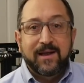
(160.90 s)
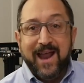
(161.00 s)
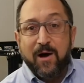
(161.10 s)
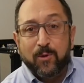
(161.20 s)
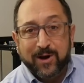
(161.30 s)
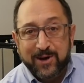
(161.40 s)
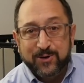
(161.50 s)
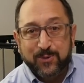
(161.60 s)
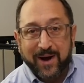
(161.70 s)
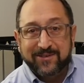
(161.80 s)
Now we're
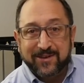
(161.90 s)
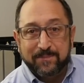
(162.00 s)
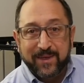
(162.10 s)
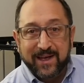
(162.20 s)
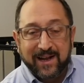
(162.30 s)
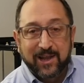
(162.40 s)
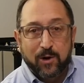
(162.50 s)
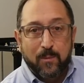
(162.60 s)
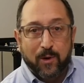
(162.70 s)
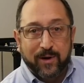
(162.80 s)
gonna try something a
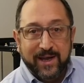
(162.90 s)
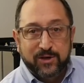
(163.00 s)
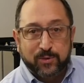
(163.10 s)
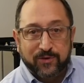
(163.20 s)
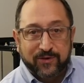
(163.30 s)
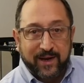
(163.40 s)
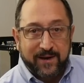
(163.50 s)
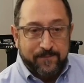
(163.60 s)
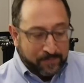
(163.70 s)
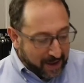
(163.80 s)
little more interesting.
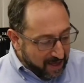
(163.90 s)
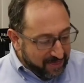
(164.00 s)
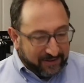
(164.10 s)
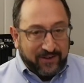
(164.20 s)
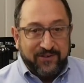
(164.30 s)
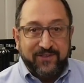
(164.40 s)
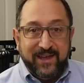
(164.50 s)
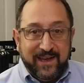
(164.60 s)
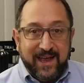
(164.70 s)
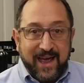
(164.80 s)
This is
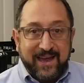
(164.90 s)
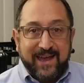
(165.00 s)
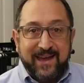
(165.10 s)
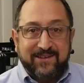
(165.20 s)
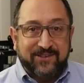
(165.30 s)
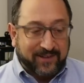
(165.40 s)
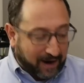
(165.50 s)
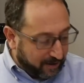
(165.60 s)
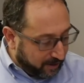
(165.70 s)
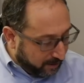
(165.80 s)
the
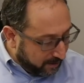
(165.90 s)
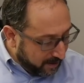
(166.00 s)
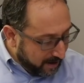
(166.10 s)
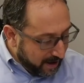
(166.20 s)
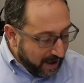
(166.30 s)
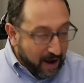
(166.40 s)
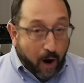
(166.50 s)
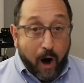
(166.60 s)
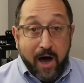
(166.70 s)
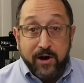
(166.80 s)
Kickstarter
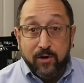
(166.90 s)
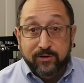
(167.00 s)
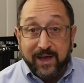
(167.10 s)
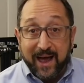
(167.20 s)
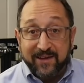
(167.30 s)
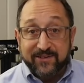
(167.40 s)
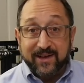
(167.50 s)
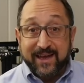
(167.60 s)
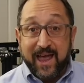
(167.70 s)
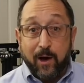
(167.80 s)
Autodesk
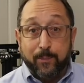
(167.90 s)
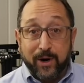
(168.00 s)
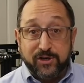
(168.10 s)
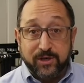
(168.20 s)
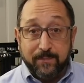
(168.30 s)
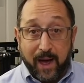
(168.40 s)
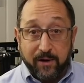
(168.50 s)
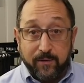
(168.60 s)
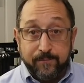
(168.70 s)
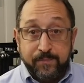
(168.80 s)
calibration
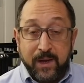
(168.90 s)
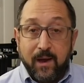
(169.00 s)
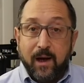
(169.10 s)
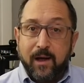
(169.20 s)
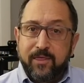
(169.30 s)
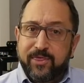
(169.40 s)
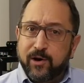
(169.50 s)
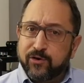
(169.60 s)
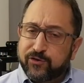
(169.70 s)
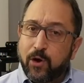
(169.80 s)
model
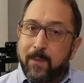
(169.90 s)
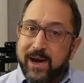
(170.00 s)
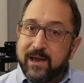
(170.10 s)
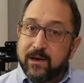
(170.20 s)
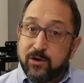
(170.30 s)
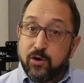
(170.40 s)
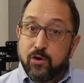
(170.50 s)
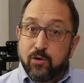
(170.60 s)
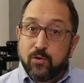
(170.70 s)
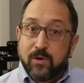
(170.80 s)
there so many
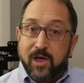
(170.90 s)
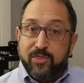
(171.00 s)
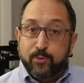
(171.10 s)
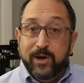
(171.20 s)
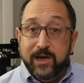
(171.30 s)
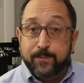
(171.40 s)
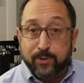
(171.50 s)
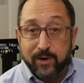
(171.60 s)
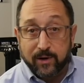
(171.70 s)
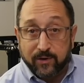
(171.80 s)
new 3D
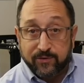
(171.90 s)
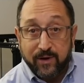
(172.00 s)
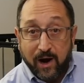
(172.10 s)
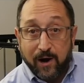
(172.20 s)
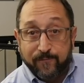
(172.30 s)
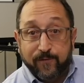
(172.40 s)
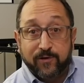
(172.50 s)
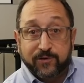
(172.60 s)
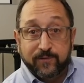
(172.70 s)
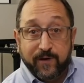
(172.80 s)
printers are
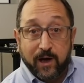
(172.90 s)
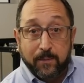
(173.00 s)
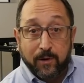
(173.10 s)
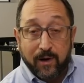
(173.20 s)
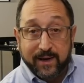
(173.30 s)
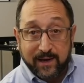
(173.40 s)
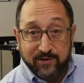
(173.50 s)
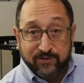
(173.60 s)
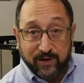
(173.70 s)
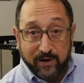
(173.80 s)
first available on
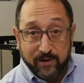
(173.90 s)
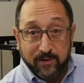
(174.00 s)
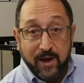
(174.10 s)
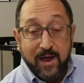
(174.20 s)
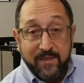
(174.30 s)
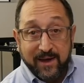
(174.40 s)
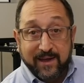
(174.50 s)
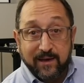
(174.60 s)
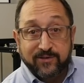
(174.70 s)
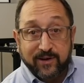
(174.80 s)
Kickstarter that
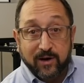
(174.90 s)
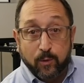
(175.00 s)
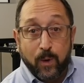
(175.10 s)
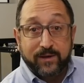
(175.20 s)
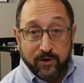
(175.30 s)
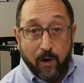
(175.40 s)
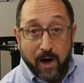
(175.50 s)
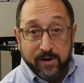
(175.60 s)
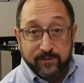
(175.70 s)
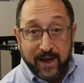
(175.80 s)
Kickstarter went to
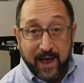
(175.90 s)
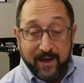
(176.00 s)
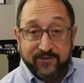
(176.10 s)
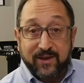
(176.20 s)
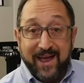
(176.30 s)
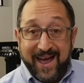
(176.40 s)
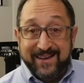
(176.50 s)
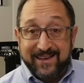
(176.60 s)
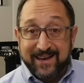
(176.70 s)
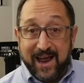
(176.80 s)
Autodesk
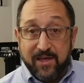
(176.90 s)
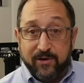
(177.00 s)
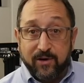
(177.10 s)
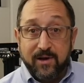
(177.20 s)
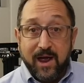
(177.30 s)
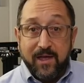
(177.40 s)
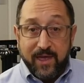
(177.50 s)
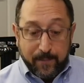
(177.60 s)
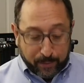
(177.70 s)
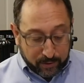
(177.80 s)
and together
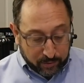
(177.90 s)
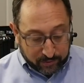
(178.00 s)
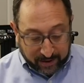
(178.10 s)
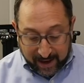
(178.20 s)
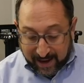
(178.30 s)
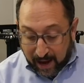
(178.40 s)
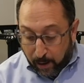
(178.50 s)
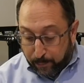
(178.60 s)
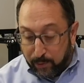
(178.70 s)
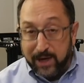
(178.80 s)
they produced a
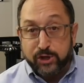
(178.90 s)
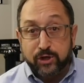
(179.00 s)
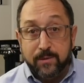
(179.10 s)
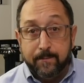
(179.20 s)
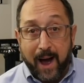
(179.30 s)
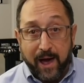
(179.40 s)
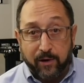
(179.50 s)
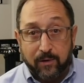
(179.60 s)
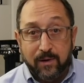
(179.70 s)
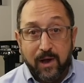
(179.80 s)
calibration
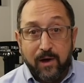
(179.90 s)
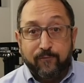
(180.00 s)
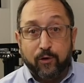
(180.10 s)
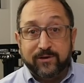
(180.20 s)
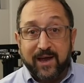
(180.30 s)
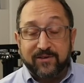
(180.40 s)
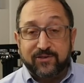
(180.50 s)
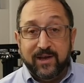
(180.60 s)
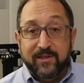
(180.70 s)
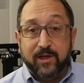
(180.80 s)
model for
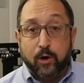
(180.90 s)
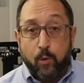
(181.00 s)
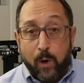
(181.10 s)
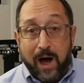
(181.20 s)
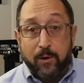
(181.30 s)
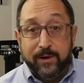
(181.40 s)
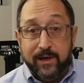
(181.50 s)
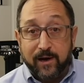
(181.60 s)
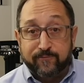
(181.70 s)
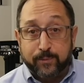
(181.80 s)
testing the
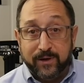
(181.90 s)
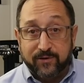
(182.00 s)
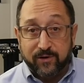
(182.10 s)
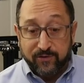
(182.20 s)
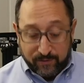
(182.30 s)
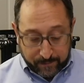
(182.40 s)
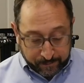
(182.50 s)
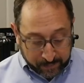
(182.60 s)
quality of printers.